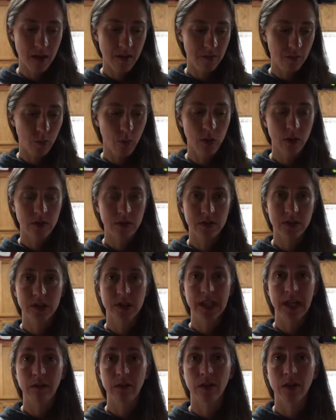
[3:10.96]
worth
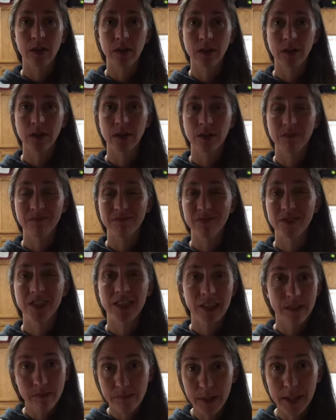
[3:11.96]
that we're
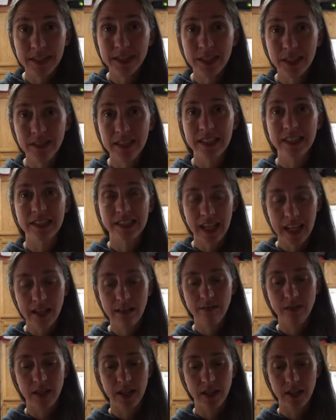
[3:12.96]
basically
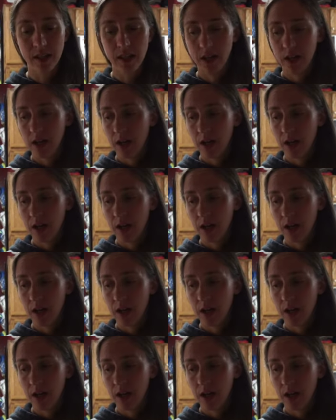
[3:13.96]
saving